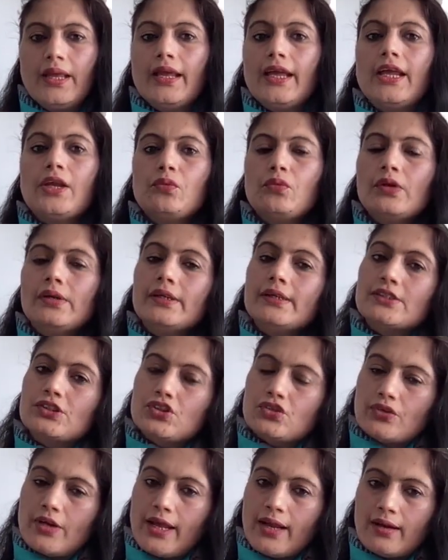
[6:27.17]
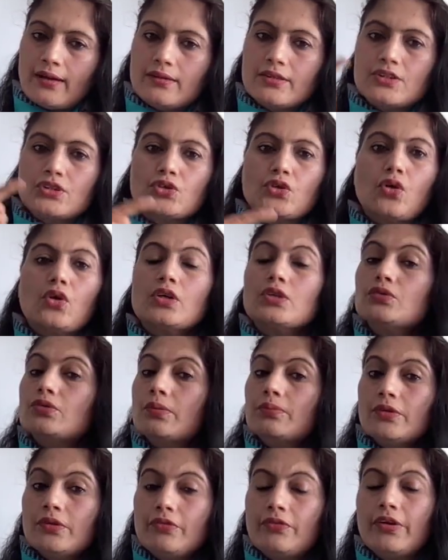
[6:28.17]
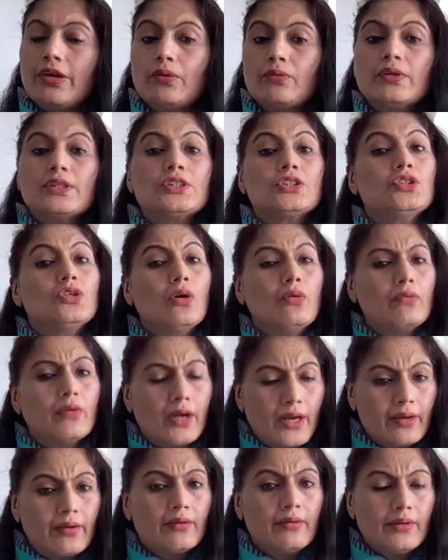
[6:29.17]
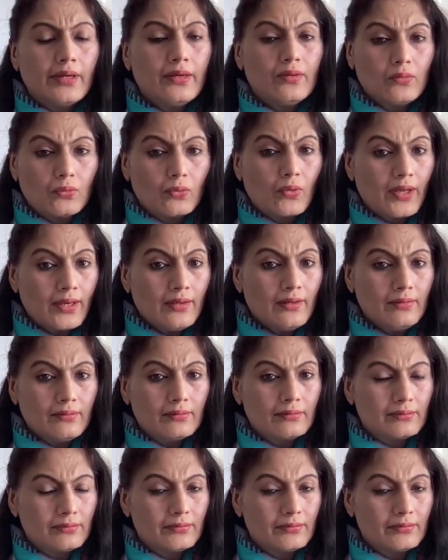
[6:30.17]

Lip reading: It will attract the songs from the frequency of 101.1